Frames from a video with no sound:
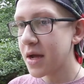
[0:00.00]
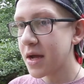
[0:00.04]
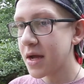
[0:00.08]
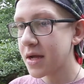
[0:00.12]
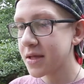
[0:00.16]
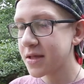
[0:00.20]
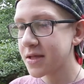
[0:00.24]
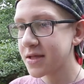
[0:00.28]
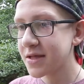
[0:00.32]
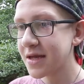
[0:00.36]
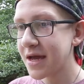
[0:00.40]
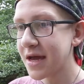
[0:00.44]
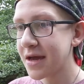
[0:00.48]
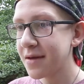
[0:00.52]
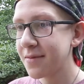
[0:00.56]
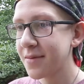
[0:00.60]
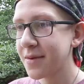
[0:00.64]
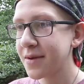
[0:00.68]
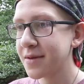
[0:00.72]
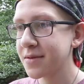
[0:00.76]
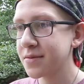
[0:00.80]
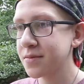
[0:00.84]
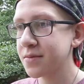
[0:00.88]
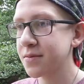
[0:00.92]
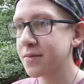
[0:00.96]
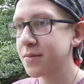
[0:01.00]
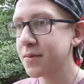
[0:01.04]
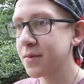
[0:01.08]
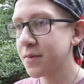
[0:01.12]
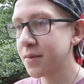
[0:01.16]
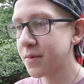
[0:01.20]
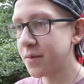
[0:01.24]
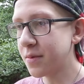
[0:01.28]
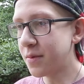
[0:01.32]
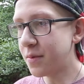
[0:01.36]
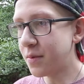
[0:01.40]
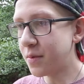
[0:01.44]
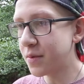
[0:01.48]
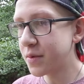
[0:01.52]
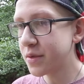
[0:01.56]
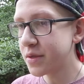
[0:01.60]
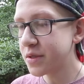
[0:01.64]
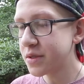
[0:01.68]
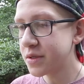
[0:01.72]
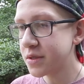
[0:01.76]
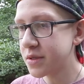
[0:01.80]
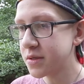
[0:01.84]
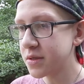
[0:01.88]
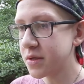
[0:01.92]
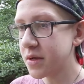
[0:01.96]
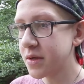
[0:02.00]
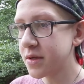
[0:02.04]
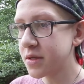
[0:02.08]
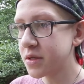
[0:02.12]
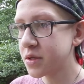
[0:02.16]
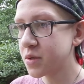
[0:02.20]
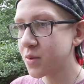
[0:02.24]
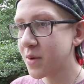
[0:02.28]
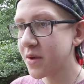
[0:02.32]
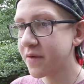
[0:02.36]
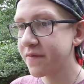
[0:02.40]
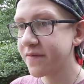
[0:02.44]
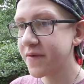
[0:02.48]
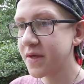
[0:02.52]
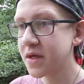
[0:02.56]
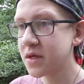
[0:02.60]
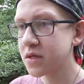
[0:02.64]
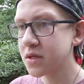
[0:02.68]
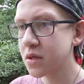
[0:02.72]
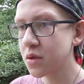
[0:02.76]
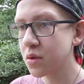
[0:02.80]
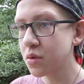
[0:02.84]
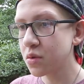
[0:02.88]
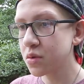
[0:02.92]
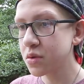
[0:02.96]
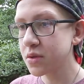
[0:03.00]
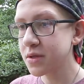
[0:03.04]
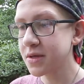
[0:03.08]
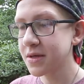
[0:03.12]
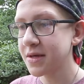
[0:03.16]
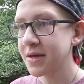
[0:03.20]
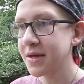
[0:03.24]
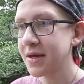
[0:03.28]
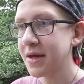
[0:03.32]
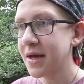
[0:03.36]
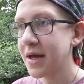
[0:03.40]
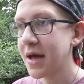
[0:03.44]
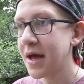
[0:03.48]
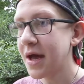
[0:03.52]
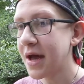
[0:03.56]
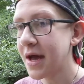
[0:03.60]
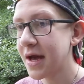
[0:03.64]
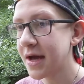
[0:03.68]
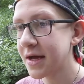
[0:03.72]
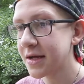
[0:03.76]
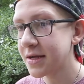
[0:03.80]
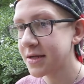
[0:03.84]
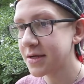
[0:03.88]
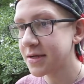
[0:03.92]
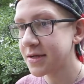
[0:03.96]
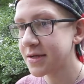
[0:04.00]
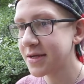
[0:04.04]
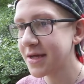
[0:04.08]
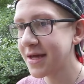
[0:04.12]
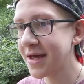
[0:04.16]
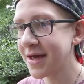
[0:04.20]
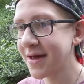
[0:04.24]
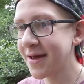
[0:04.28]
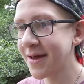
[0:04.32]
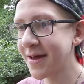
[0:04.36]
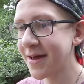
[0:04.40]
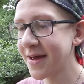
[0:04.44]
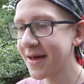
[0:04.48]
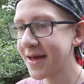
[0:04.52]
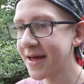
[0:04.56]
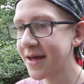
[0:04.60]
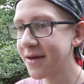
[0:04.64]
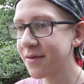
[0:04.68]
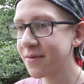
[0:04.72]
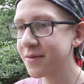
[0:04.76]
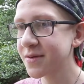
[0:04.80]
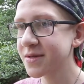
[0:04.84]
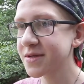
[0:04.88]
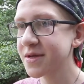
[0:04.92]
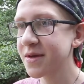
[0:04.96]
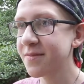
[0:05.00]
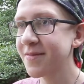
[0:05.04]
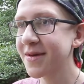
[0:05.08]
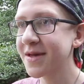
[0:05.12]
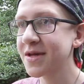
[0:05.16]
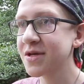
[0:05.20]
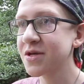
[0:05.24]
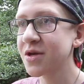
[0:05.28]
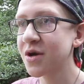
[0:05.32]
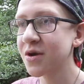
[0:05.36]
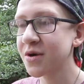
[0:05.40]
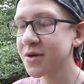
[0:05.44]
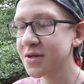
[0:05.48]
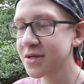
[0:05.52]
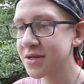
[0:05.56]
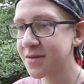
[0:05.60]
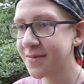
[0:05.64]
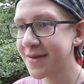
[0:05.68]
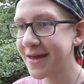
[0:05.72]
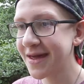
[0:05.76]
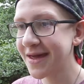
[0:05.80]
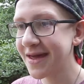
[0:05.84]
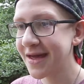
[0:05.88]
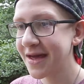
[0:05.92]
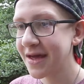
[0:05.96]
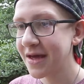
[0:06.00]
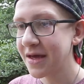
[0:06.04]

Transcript: the time, I was 12 years old, and it was a big shock to me.